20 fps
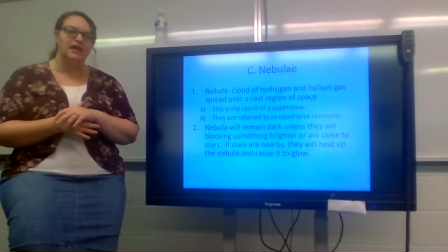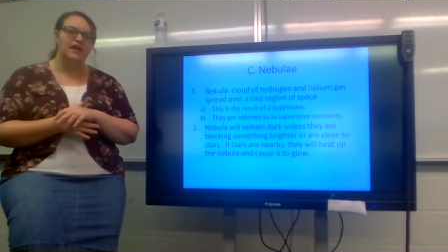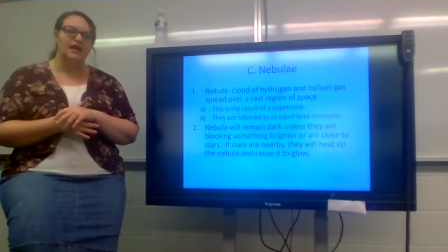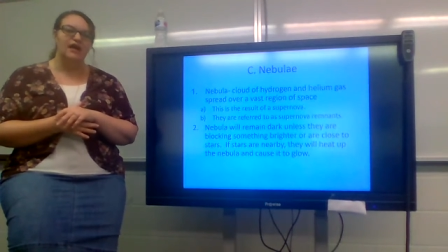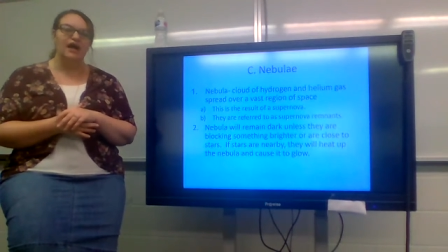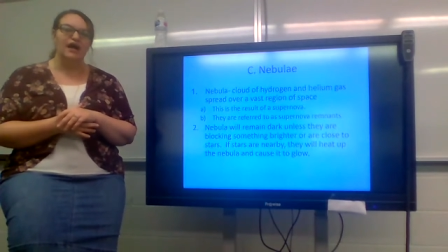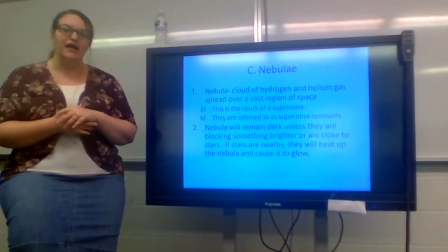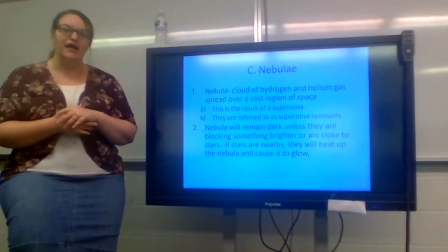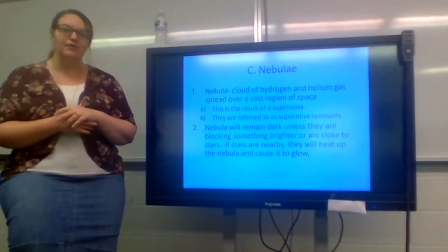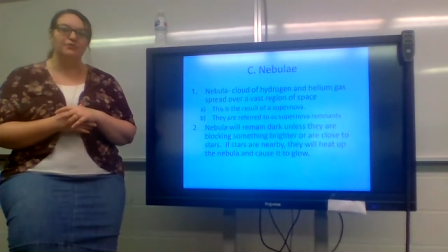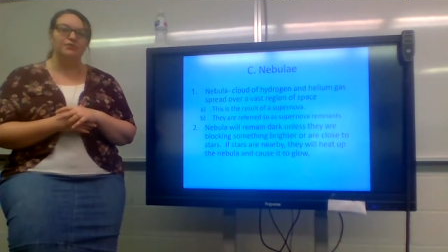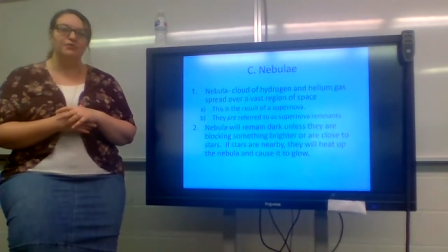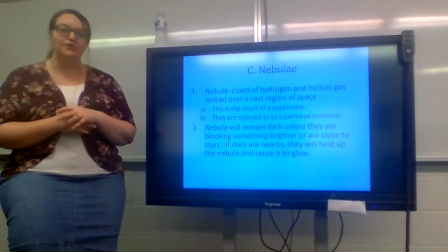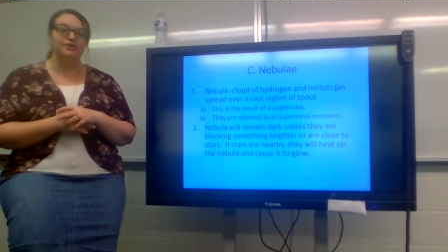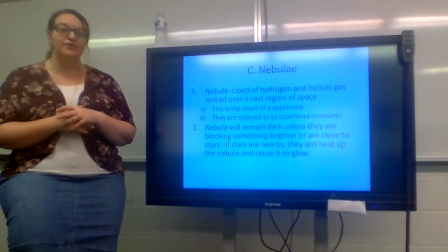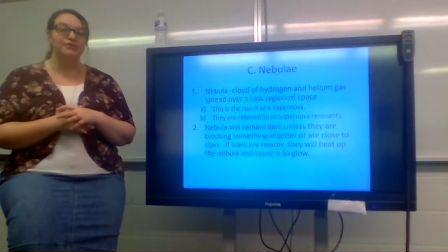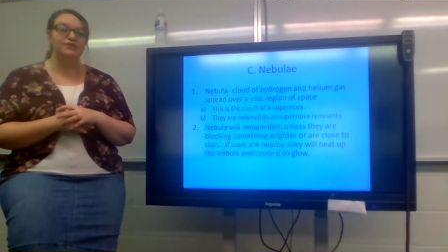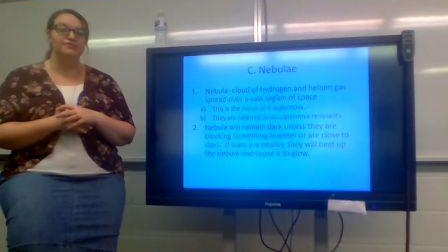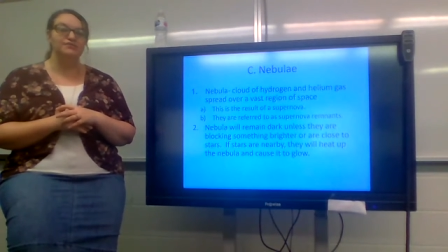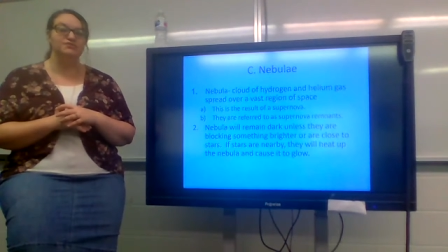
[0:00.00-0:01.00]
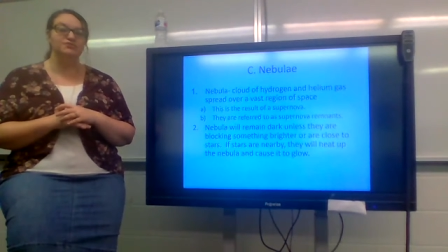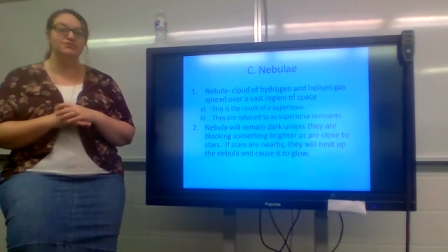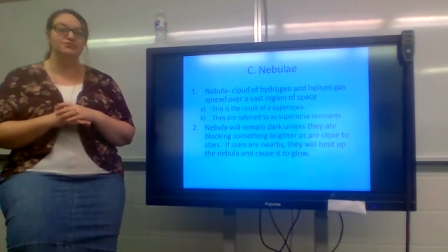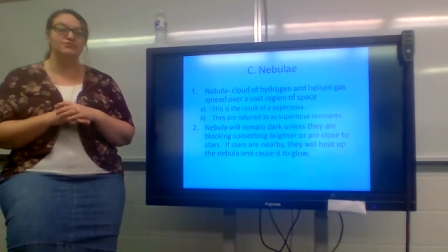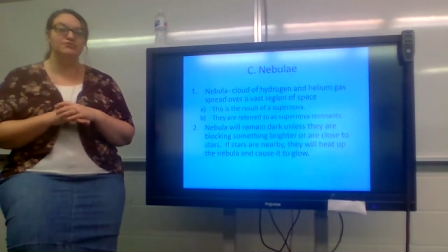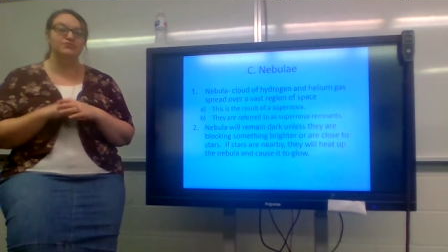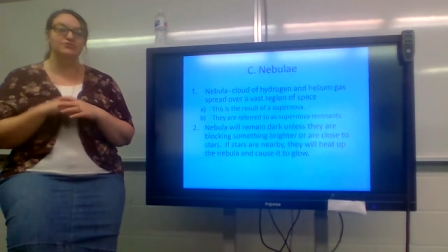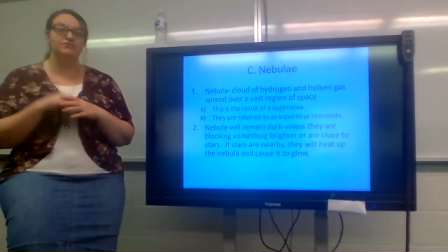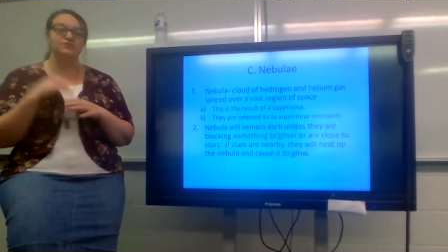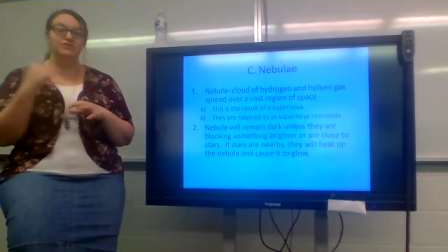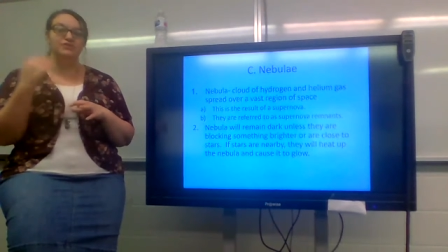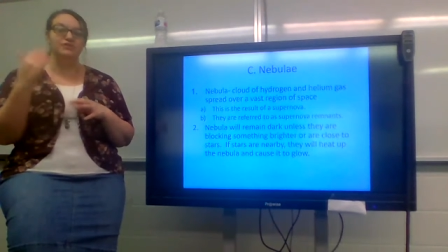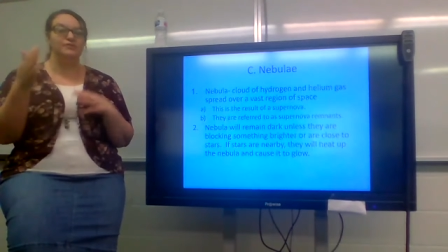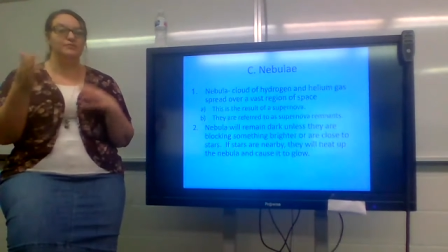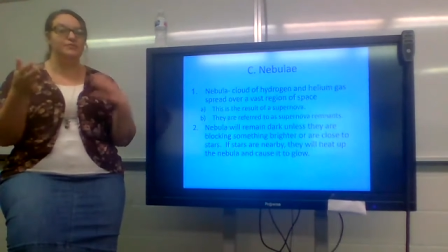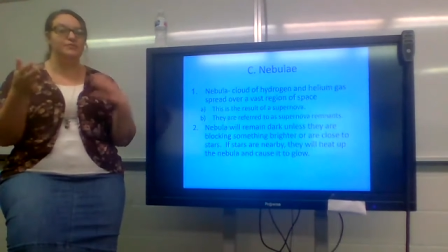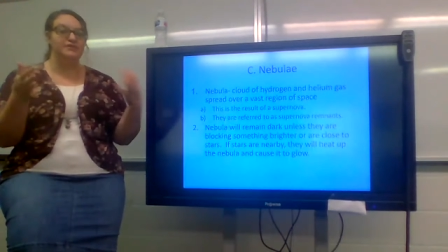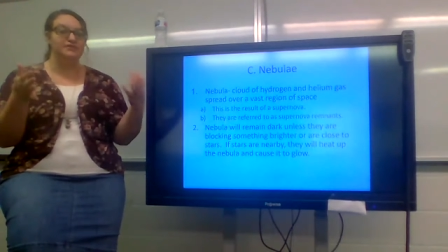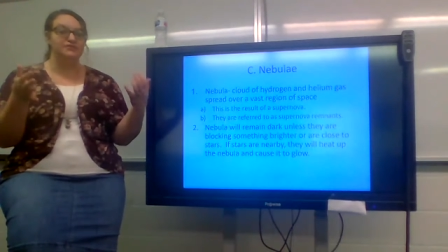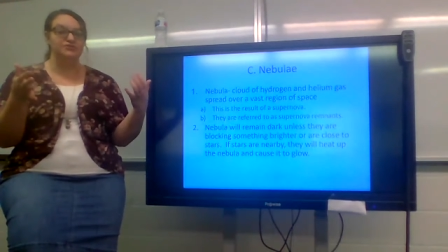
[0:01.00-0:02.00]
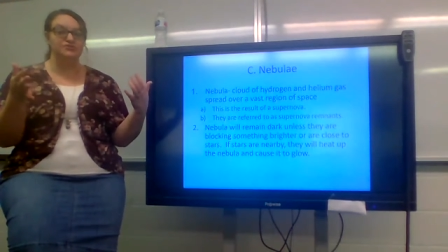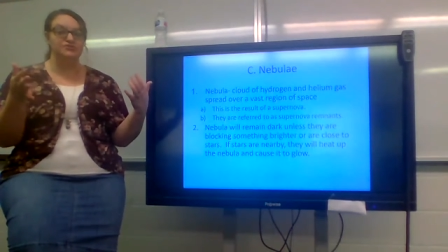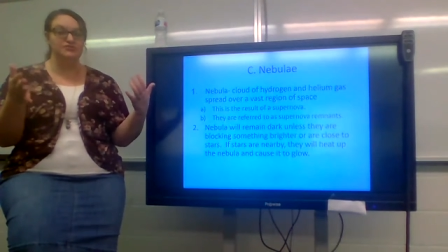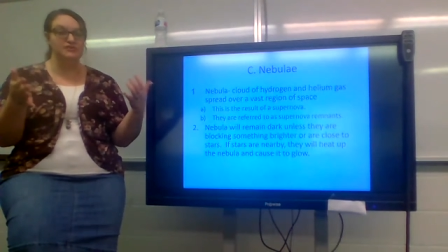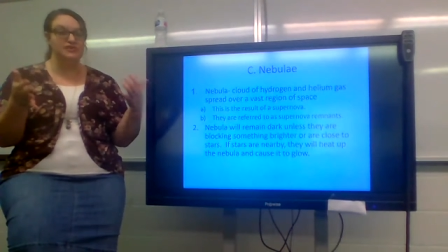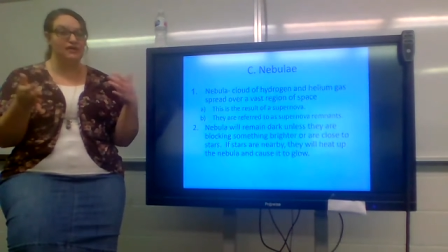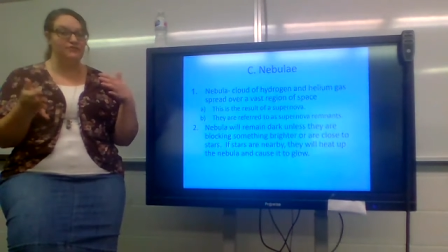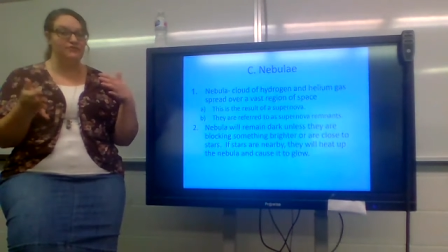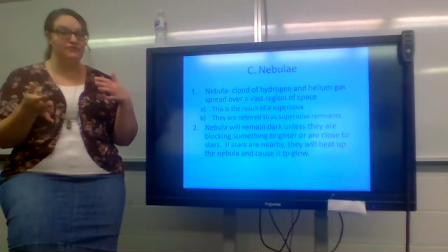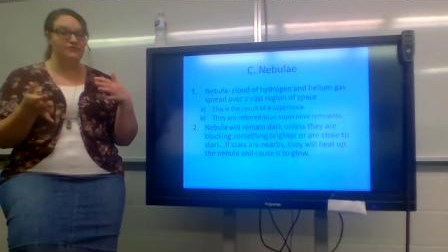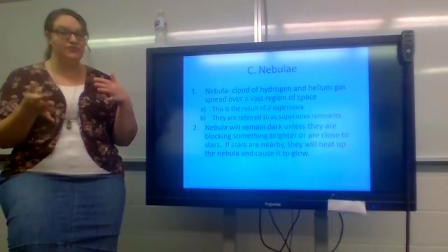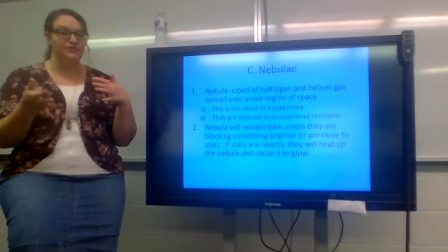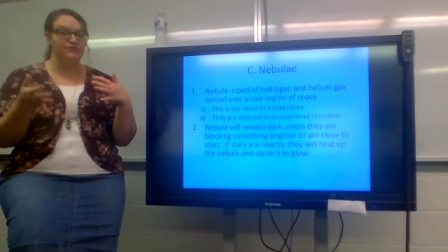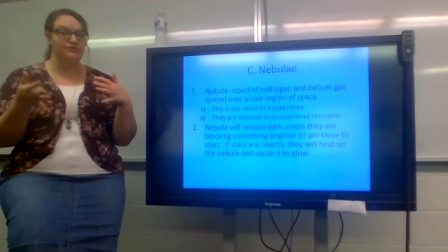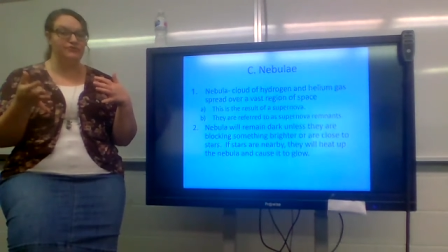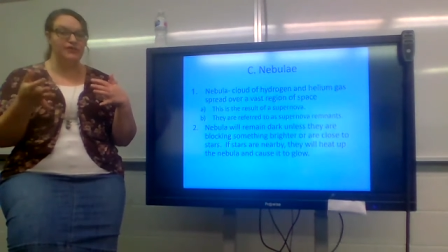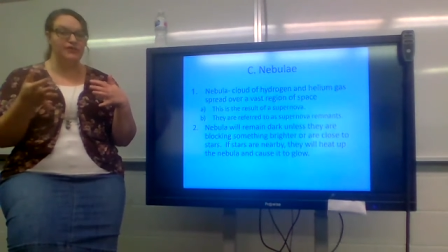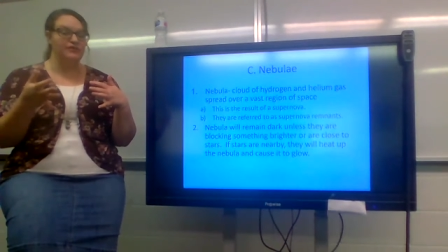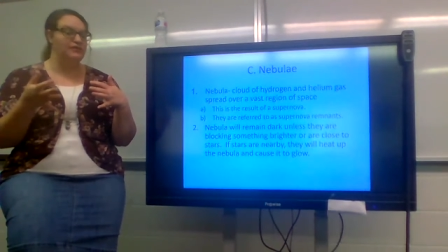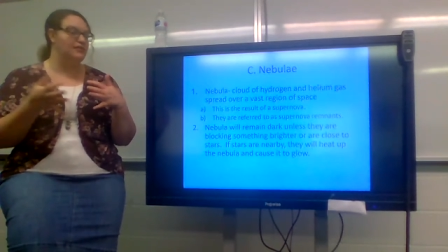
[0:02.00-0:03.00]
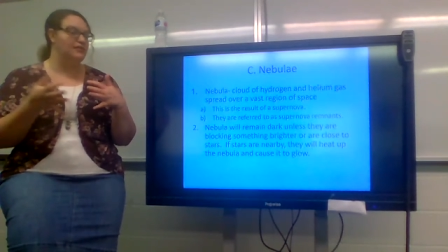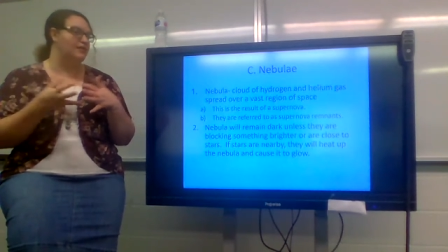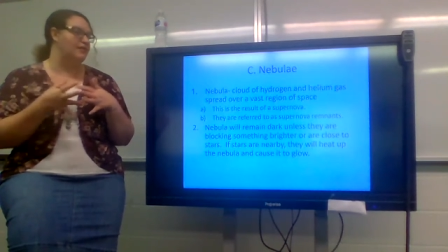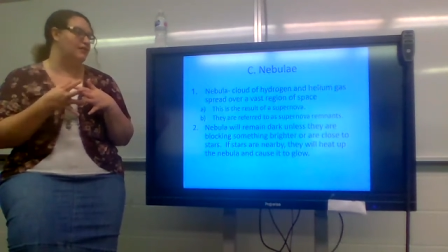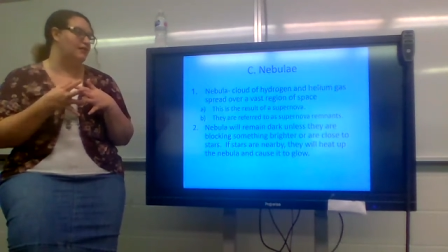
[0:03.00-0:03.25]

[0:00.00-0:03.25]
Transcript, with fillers: Uh, I would encourage you to look up pictures of nova,